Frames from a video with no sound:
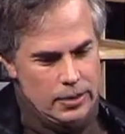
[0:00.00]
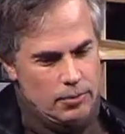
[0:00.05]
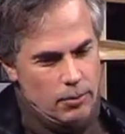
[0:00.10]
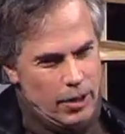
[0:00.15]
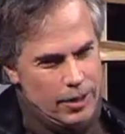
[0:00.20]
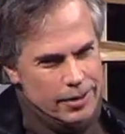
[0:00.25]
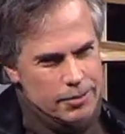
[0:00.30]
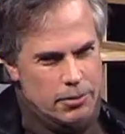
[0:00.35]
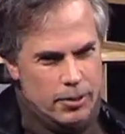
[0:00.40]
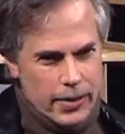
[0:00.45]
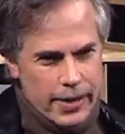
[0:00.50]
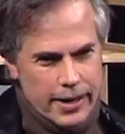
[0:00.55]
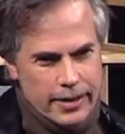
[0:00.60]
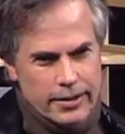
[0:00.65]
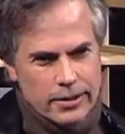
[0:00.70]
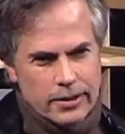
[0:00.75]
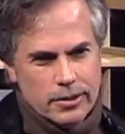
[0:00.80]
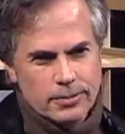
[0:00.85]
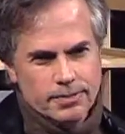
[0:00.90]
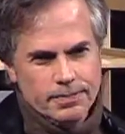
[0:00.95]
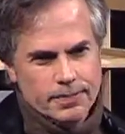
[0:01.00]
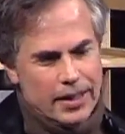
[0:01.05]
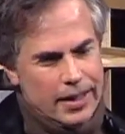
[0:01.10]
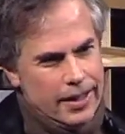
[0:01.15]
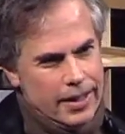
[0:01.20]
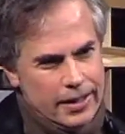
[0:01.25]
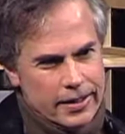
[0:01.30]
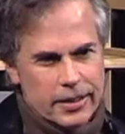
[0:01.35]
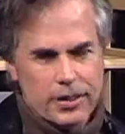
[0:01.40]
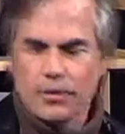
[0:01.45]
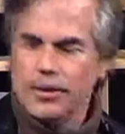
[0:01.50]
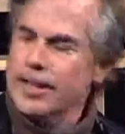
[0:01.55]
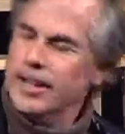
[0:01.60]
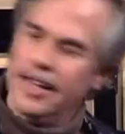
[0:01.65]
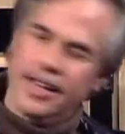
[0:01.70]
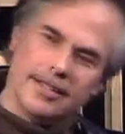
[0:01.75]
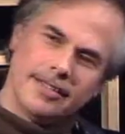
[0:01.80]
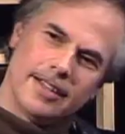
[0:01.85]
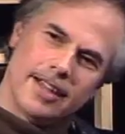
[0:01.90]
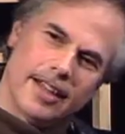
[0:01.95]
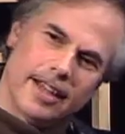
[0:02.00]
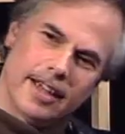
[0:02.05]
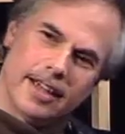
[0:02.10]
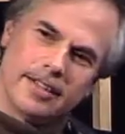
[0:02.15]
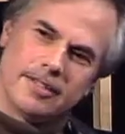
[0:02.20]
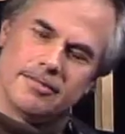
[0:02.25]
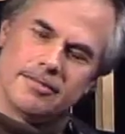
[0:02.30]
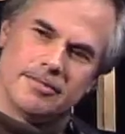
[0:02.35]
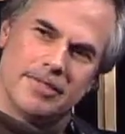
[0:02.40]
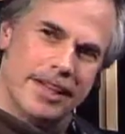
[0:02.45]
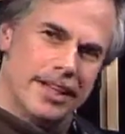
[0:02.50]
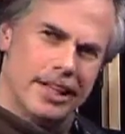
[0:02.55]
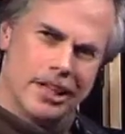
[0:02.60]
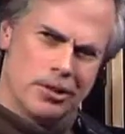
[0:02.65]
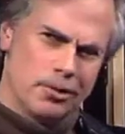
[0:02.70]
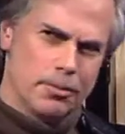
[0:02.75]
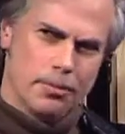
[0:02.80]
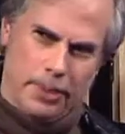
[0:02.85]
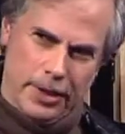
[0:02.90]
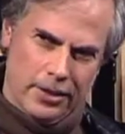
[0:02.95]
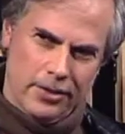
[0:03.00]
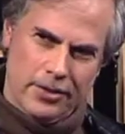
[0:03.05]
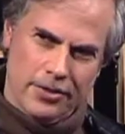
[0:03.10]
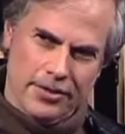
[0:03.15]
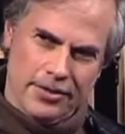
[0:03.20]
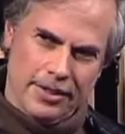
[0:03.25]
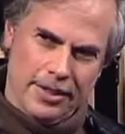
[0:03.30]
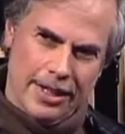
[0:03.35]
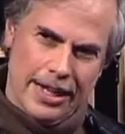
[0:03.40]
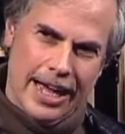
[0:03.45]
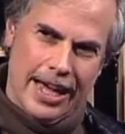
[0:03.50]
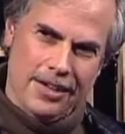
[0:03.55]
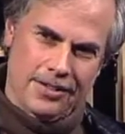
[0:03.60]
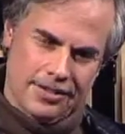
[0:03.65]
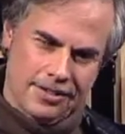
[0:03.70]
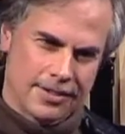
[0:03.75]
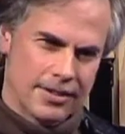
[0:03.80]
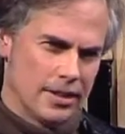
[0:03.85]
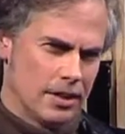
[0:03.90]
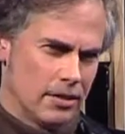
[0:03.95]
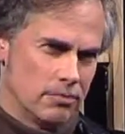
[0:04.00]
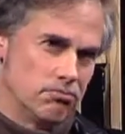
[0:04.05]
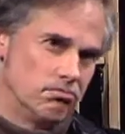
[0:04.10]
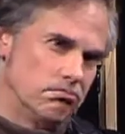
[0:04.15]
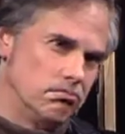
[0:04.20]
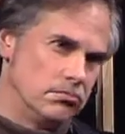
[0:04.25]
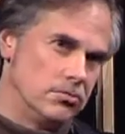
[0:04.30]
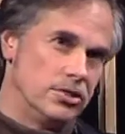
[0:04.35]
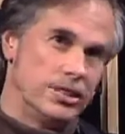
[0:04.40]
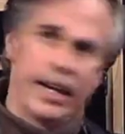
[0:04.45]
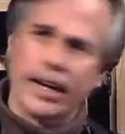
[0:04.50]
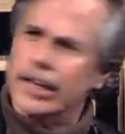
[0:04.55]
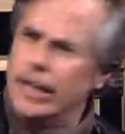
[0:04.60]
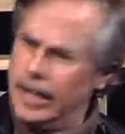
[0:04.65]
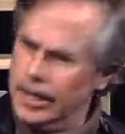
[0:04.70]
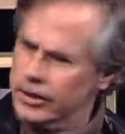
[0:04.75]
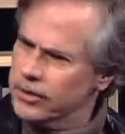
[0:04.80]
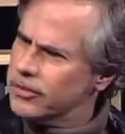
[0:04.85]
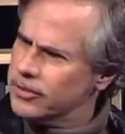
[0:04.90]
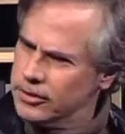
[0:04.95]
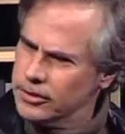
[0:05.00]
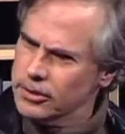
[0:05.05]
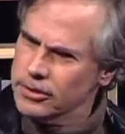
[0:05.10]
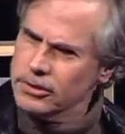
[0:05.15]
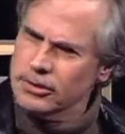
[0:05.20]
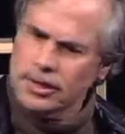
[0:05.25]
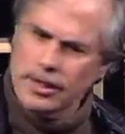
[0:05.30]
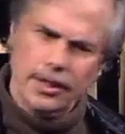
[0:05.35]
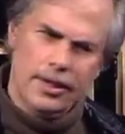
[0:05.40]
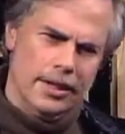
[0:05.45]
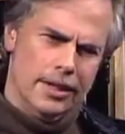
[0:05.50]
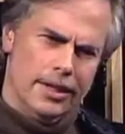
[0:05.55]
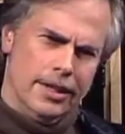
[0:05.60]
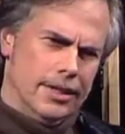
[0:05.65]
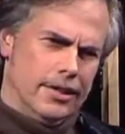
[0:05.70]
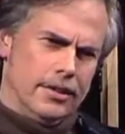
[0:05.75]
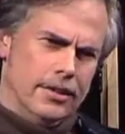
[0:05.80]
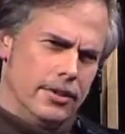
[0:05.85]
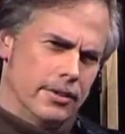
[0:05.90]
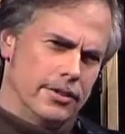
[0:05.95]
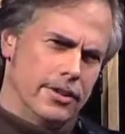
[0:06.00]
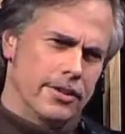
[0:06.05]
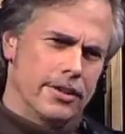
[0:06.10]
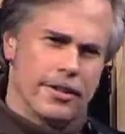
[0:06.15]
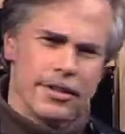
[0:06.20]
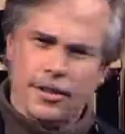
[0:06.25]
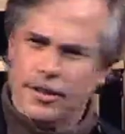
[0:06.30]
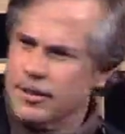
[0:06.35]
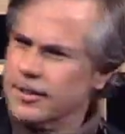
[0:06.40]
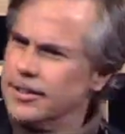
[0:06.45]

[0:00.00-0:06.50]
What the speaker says: Marlon Brando, you know, he hasn't had any good pictures in the last decade or two. You know, no,